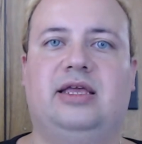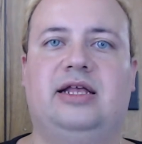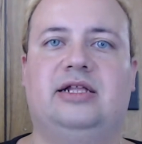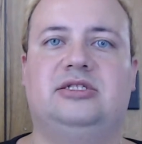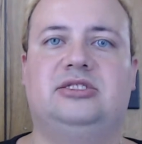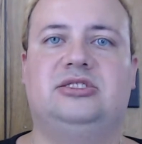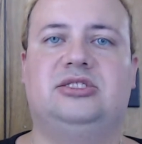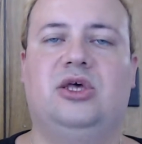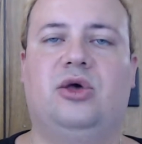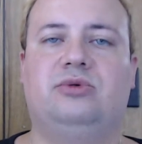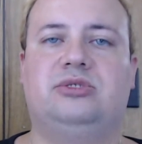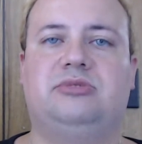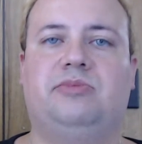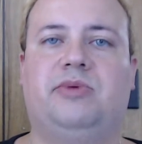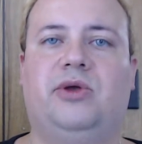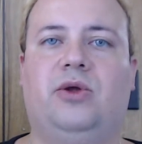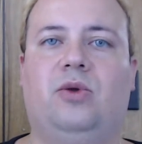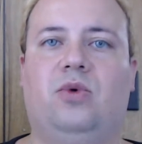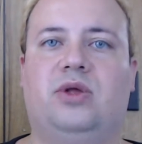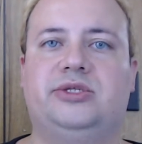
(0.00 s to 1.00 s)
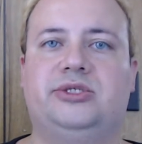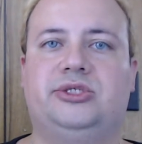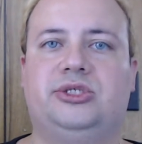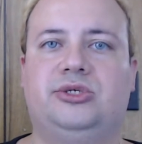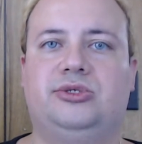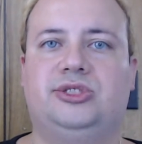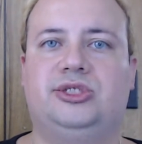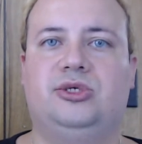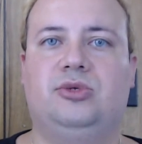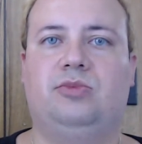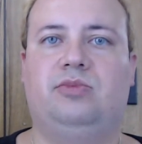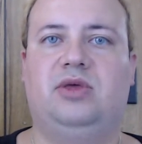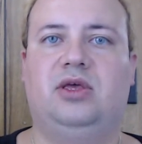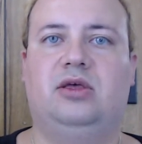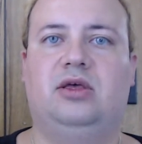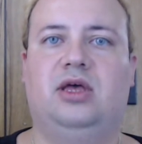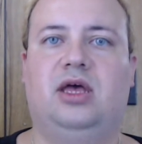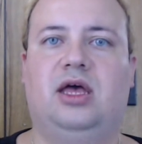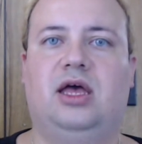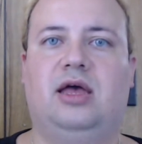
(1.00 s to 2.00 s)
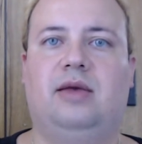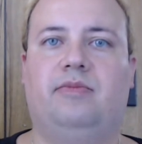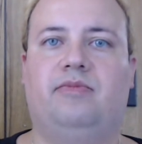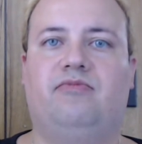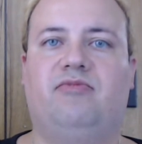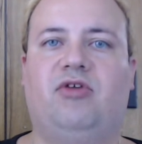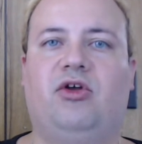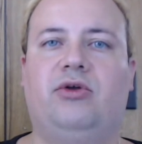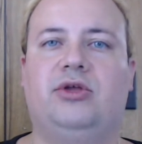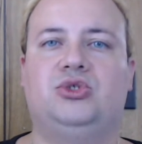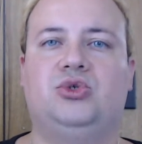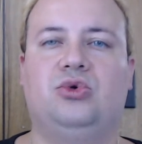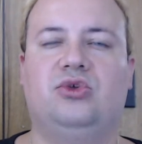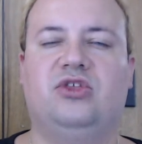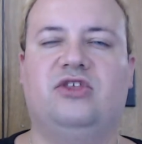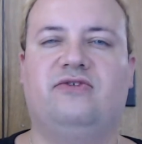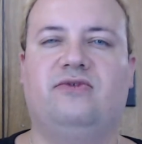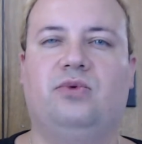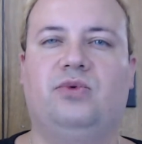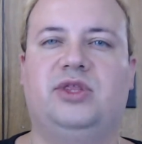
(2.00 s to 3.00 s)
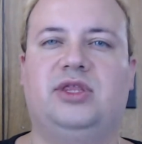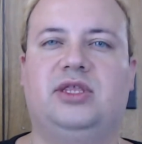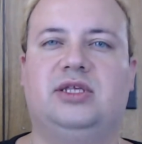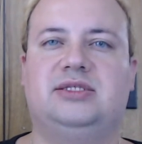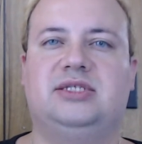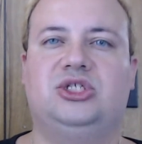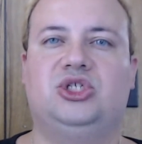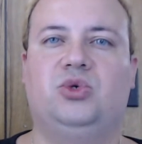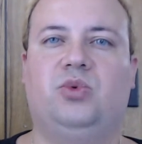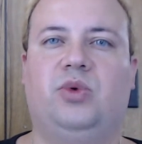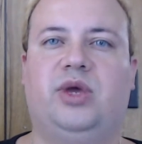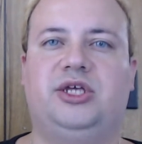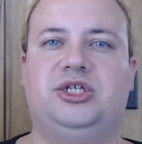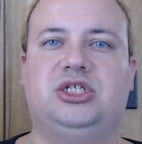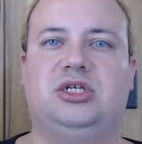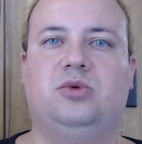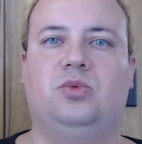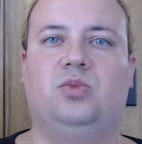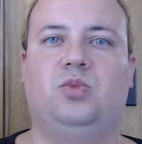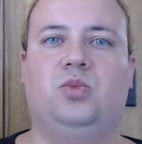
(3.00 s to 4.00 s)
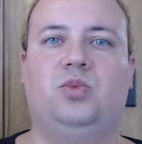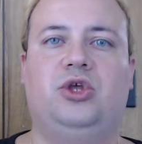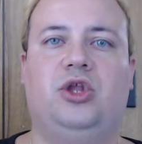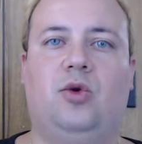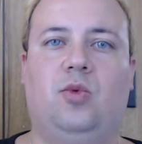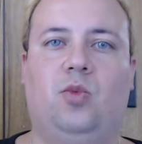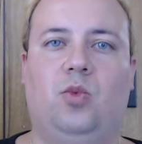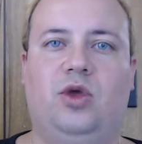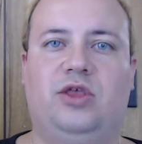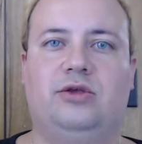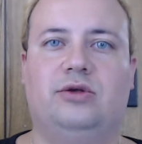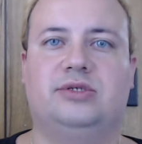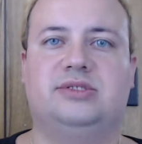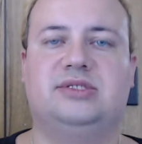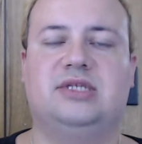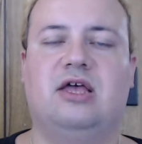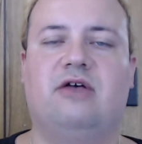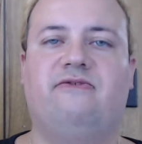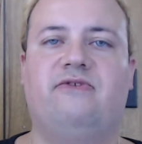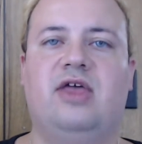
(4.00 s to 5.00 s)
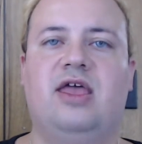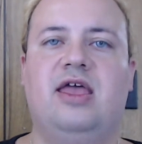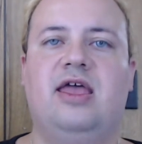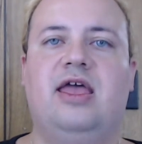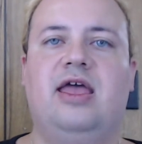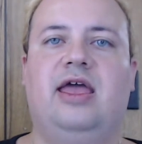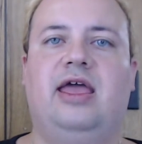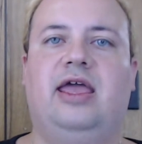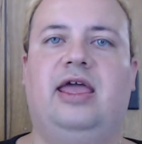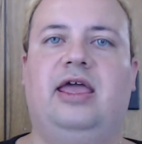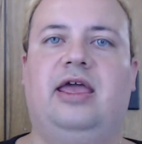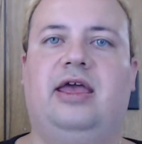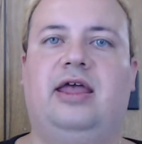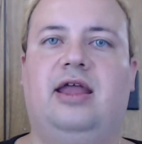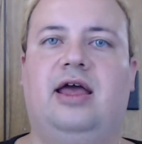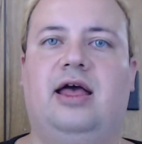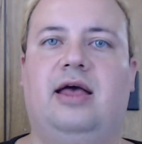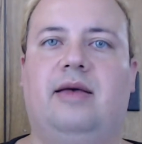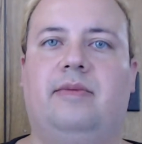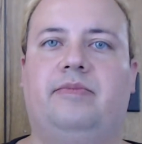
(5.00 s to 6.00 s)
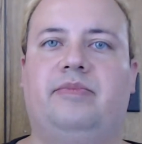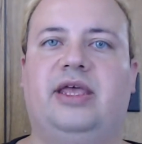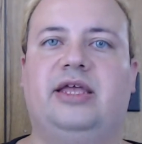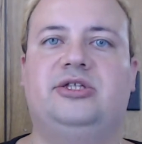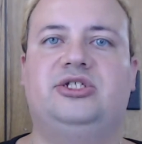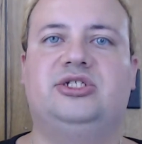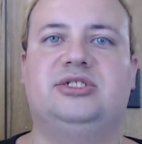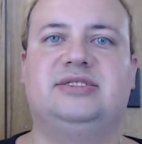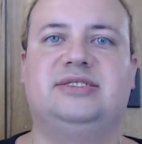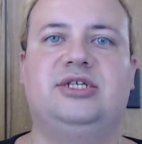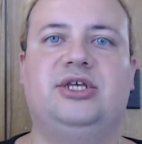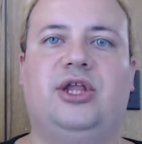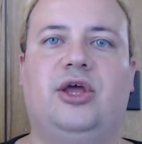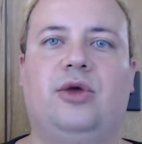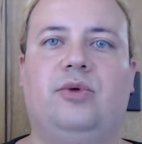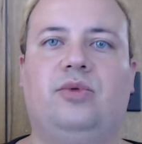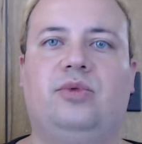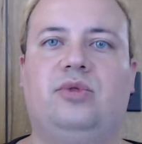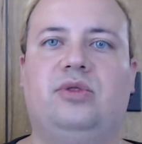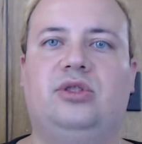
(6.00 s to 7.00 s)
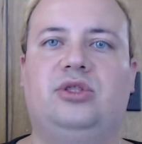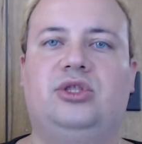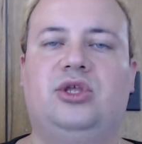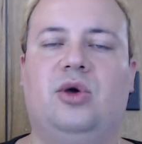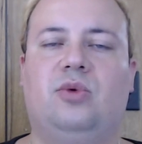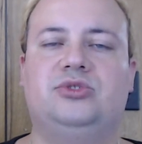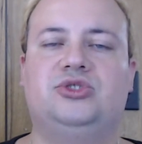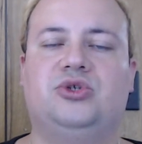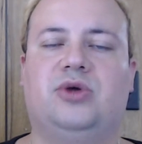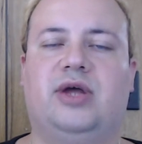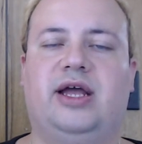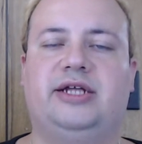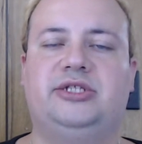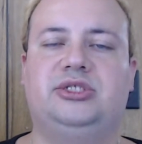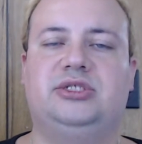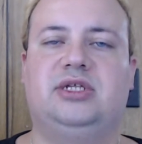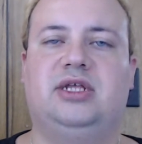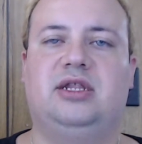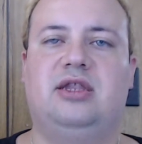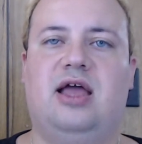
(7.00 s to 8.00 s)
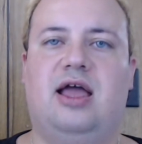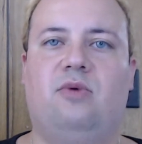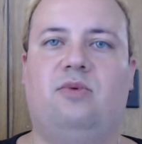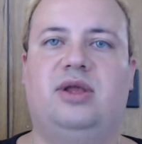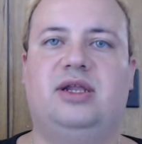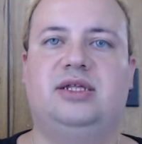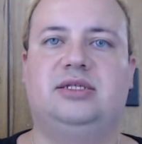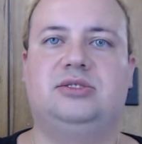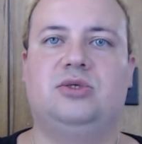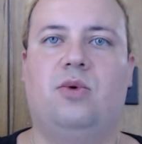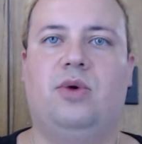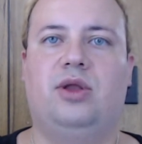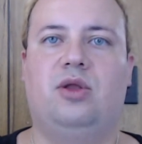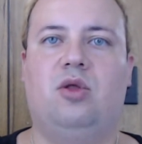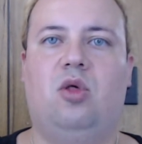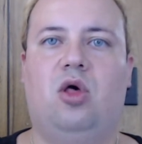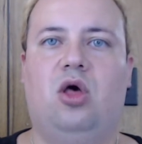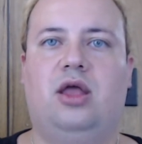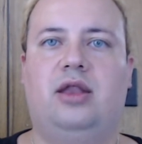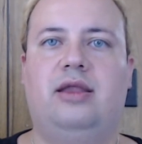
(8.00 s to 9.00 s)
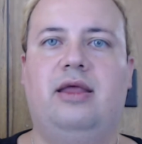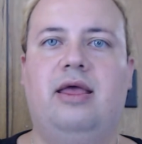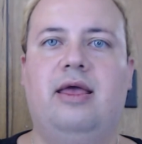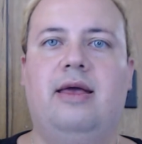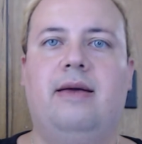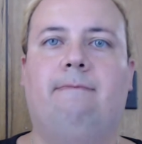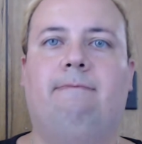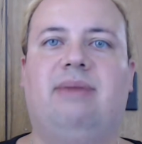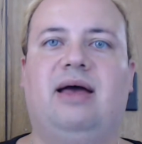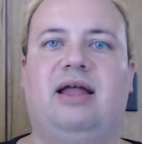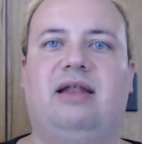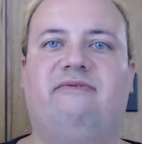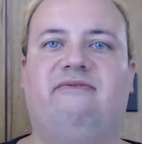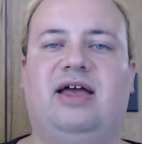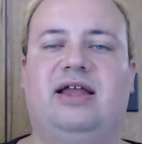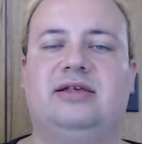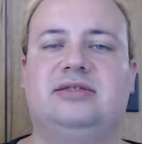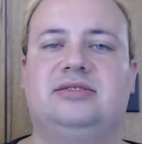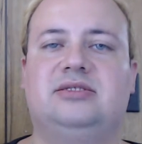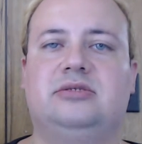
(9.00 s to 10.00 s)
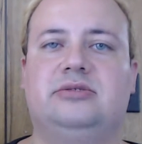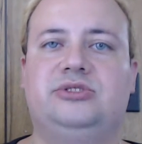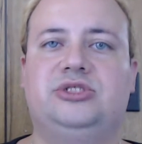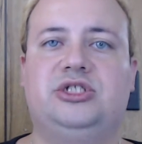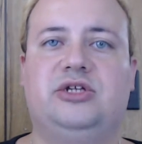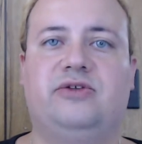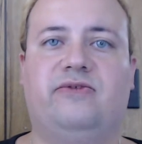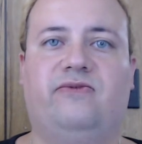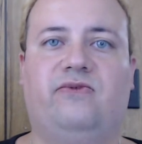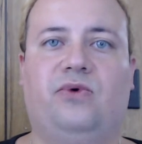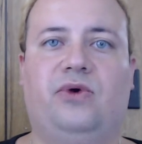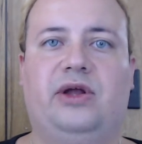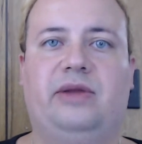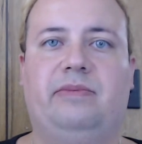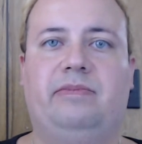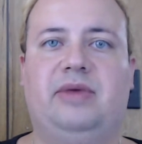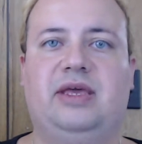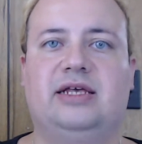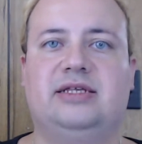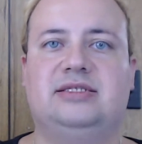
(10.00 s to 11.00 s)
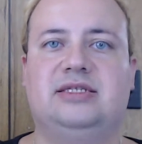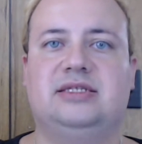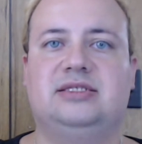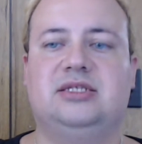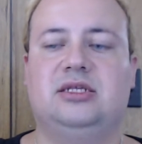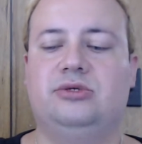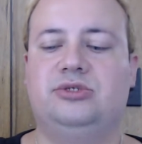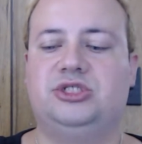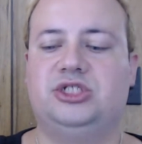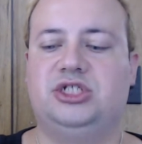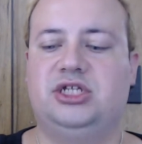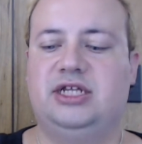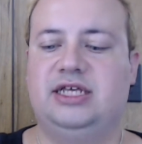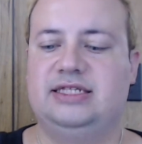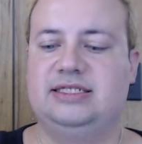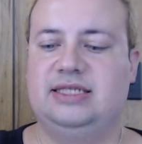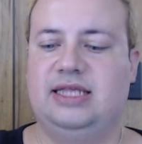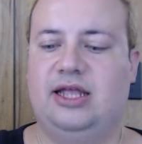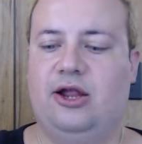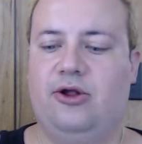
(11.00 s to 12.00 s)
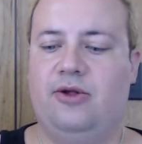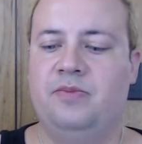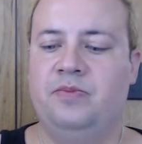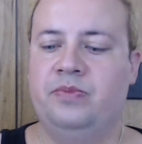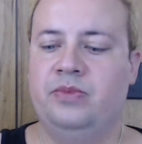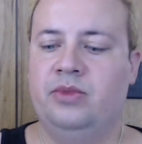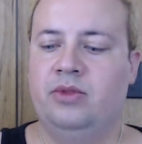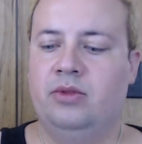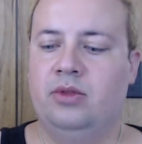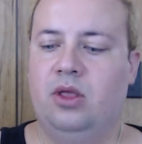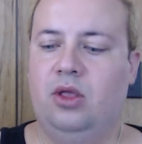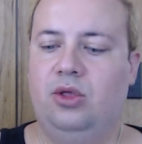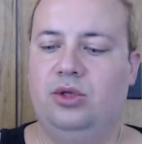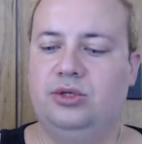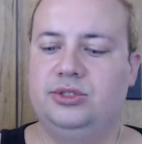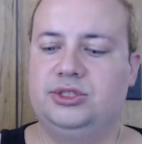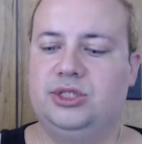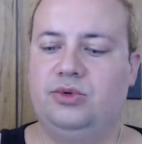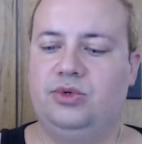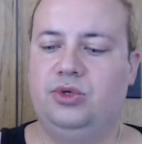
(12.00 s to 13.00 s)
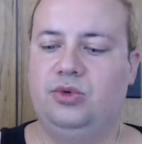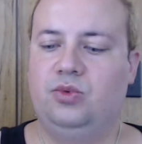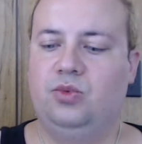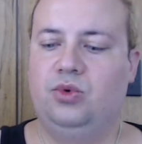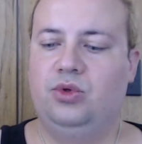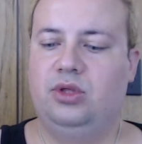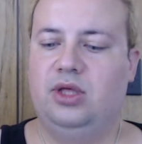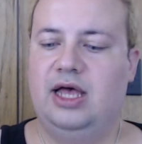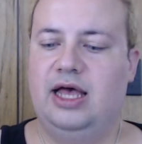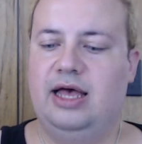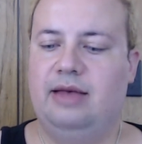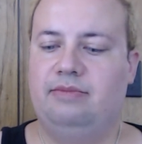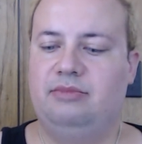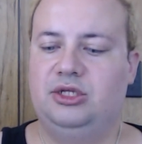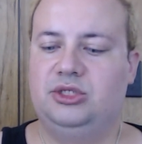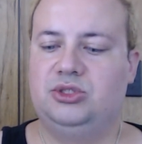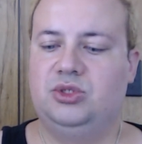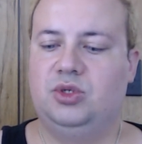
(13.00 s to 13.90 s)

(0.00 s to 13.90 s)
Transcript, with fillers: And so spirit wants you to be um, very truthful with the situation, you know, with yourself and, um, and just, you know, don't try to deny what is going on, but find a solution for it because the solution is there. Also, you will um, need to